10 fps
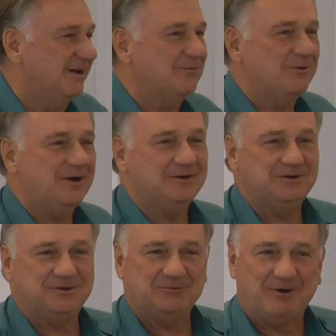And one
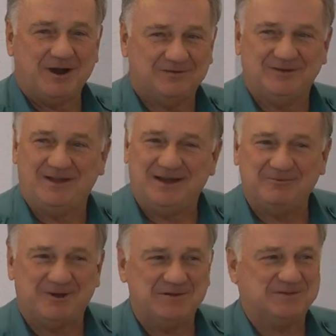good rock
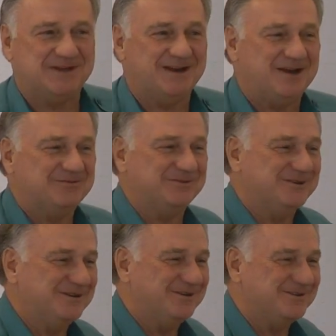slide wipes that out
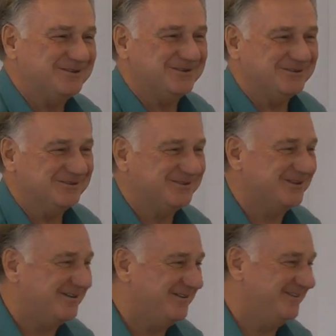for a year or two.
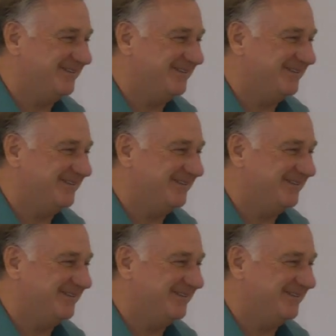So.